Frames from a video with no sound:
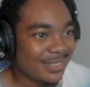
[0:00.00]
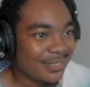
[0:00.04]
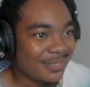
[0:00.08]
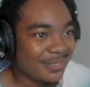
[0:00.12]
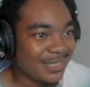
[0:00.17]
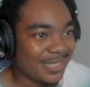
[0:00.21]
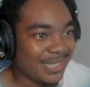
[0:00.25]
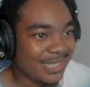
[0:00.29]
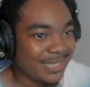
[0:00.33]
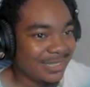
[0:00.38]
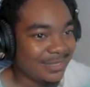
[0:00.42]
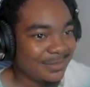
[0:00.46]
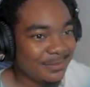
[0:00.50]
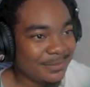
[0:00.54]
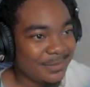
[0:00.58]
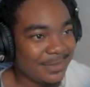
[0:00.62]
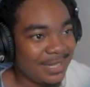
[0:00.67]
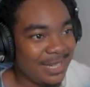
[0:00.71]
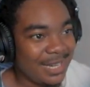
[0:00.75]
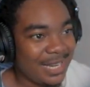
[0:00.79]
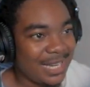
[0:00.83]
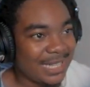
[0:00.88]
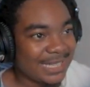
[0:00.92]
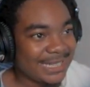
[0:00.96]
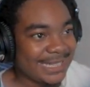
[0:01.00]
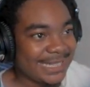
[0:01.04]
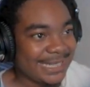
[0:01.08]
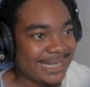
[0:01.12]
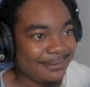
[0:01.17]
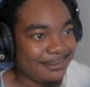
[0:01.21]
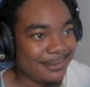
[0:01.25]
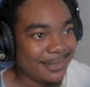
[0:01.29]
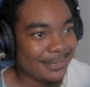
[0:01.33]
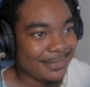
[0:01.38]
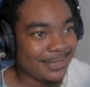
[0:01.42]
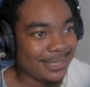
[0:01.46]
Okay. I see
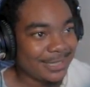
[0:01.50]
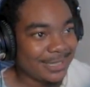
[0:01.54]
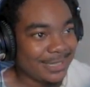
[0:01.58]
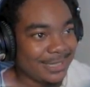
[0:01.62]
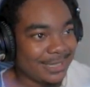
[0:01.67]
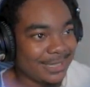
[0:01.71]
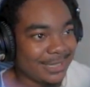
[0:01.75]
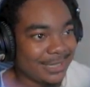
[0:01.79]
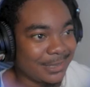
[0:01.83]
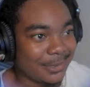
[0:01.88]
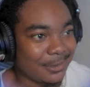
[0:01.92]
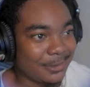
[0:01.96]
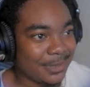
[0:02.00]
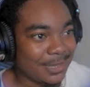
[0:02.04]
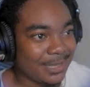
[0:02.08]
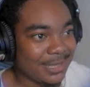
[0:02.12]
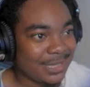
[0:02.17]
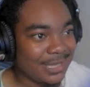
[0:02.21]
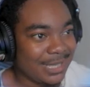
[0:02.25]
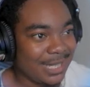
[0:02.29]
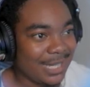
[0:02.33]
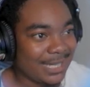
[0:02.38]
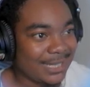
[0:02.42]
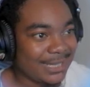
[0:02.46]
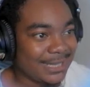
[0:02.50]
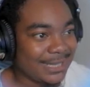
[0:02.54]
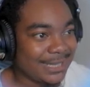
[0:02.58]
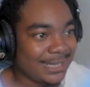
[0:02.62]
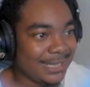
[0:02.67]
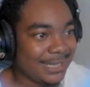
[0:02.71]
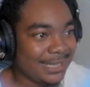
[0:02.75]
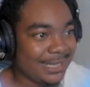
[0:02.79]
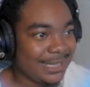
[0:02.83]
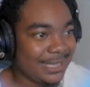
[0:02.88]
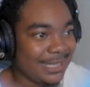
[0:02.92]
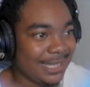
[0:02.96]
where this is going. I
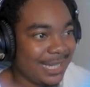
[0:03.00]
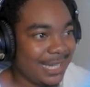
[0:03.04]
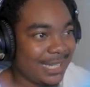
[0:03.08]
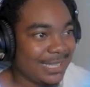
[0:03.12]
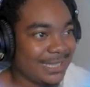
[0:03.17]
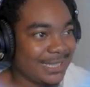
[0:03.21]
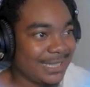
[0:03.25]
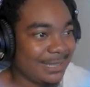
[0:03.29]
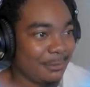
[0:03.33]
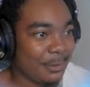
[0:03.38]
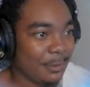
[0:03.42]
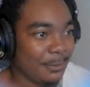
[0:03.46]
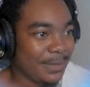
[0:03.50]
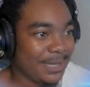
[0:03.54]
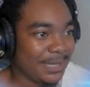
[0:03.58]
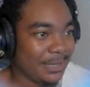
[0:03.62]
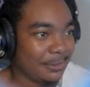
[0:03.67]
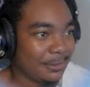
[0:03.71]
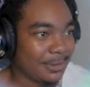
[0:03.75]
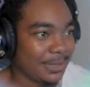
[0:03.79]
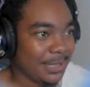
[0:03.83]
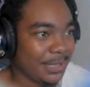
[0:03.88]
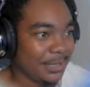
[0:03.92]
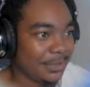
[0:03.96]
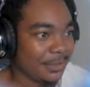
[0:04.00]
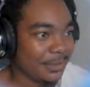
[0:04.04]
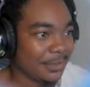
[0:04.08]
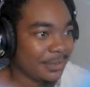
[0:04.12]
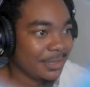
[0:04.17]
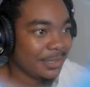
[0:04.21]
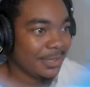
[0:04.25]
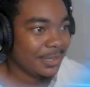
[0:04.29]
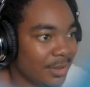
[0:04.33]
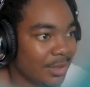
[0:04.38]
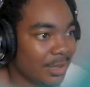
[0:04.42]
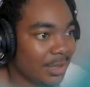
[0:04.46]
see. I see what we're doing here.
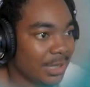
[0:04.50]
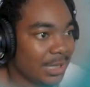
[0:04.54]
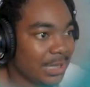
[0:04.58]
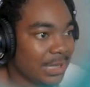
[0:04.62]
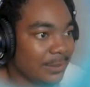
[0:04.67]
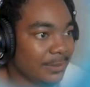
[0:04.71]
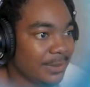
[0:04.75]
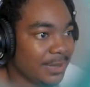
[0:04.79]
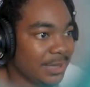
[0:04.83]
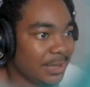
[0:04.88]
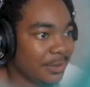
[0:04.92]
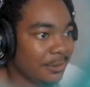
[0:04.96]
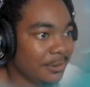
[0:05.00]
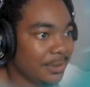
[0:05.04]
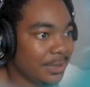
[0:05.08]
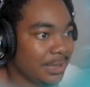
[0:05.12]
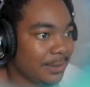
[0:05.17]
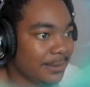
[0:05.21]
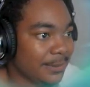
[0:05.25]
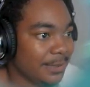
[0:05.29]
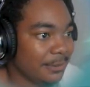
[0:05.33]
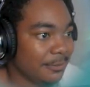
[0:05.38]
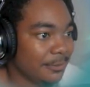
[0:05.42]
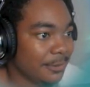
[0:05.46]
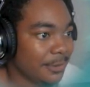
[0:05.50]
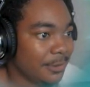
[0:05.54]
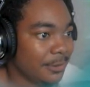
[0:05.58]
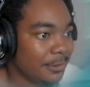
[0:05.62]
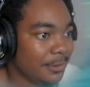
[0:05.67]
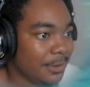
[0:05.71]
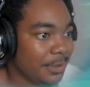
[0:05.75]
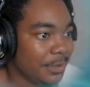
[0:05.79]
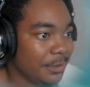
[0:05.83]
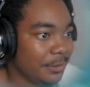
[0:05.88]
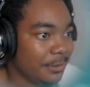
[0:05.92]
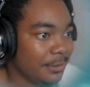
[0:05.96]
We gotta be doing something wrong
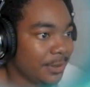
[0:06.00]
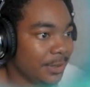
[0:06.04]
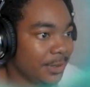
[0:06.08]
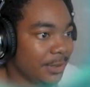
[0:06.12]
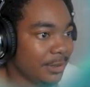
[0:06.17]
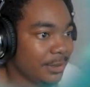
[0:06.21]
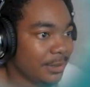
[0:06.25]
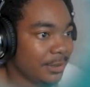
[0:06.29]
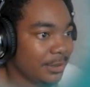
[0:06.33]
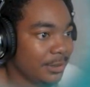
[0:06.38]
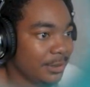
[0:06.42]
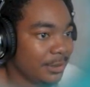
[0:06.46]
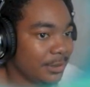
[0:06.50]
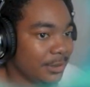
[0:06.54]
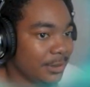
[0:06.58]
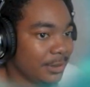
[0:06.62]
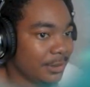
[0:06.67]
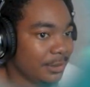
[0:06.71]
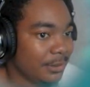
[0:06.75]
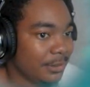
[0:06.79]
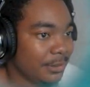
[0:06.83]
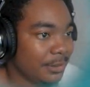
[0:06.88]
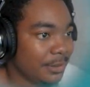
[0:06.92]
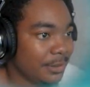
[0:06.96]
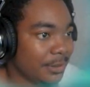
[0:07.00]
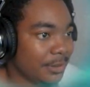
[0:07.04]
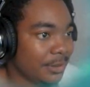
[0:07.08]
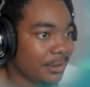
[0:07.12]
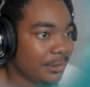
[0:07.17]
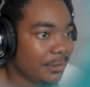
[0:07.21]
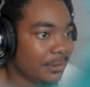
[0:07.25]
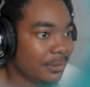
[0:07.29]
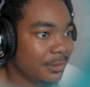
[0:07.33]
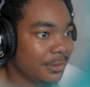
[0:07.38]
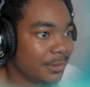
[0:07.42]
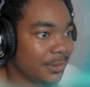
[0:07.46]
here, right?
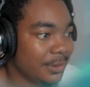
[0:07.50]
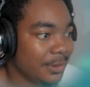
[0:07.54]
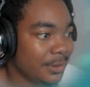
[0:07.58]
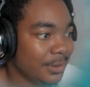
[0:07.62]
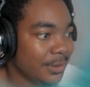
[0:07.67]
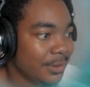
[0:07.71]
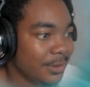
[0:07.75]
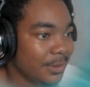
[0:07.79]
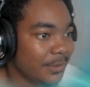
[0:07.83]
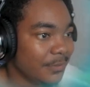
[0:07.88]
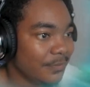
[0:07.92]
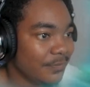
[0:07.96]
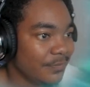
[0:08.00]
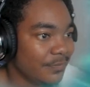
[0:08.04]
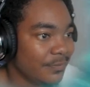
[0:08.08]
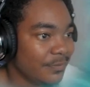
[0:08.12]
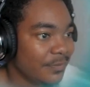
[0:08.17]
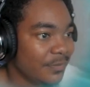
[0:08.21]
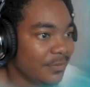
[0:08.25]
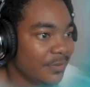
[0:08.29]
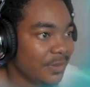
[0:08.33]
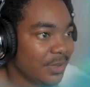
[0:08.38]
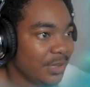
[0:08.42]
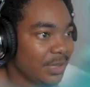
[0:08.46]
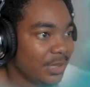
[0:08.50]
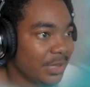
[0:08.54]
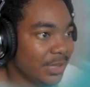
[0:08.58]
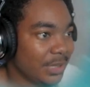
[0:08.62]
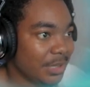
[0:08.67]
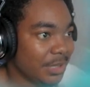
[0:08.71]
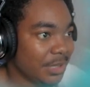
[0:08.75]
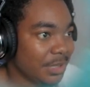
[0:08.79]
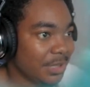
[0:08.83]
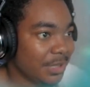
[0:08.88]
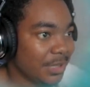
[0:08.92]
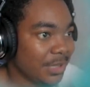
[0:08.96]
No. He
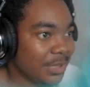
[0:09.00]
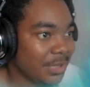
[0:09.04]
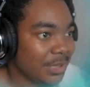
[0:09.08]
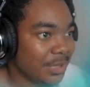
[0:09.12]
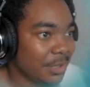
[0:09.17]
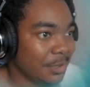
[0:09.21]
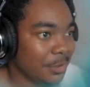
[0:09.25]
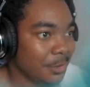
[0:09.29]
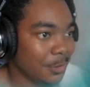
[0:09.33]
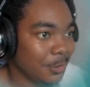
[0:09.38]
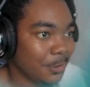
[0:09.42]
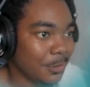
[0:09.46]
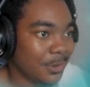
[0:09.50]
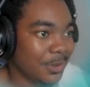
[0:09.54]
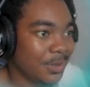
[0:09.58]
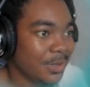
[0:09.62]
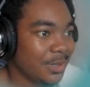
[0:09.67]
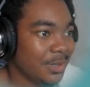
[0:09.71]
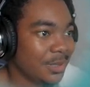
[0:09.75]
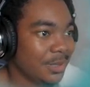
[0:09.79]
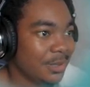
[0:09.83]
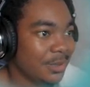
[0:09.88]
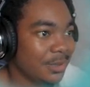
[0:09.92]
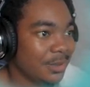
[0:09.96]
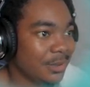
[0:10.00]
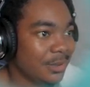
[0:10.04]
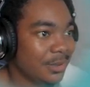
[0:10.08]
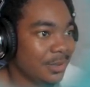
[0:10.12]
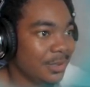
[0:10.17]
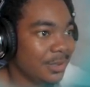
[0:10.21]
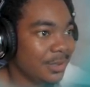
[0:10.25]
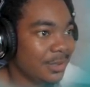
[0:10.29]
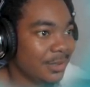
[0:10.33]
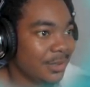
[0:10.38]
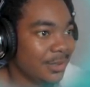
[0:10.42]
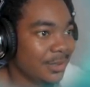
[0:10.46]
just lets go.
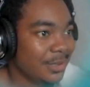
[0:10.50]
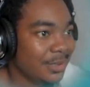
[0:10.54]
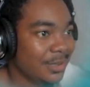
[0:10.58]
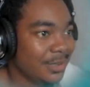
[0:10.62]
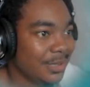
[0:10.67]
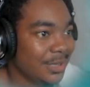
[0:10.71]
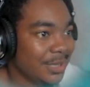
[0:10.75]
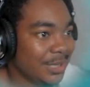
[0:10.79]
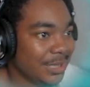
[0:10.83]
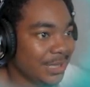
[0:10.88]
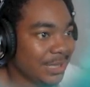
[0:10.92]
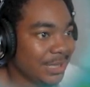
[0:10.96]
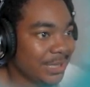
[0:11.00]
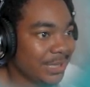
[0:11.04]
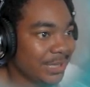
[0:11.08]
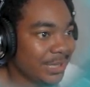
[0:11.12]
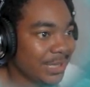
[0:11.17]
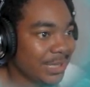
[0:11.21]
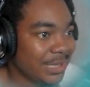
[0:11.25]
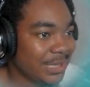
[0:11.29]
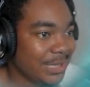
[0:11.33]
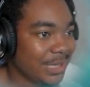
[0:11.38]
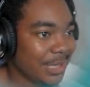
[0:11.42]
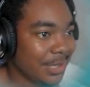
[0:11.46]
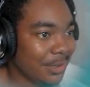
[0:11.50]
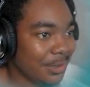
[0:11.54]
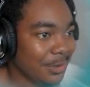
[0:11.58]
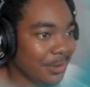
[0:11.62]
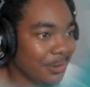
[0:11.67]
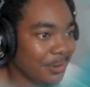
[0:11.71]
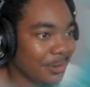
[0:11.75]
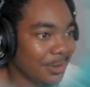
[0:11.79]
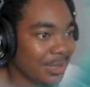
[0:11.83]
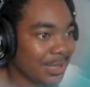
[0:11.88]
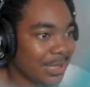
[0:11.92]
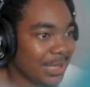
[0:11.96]
He let's go.
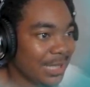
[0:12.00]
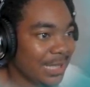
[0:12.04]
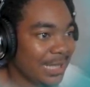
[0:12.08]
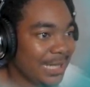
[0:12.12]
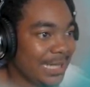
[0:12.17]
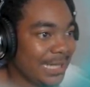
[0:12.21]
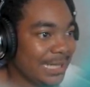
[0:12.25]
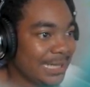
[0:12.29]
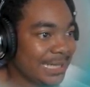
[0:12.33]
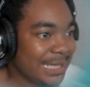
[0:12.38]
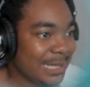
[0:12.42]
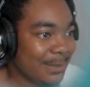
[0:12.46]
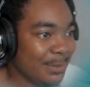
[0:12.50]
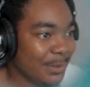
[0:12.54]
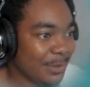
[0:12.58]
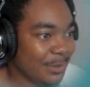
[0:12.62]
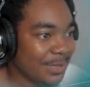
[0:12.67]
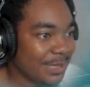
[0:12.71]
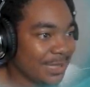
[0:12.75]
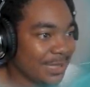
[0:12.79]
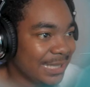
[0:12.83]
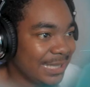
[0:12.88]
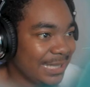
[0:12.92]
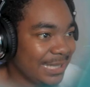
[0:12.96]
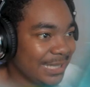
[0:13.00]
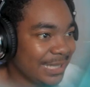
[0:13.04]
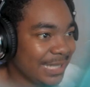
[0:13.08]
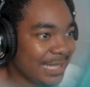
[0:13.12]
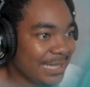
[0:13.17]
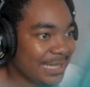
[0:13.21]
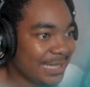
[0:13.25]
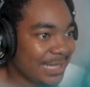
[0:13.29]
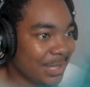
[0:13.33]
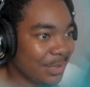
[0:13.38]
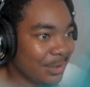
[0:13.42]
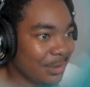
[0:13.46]
He oh, nibbles and he
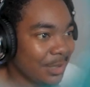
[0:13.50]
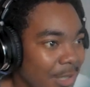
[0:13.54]
let's go.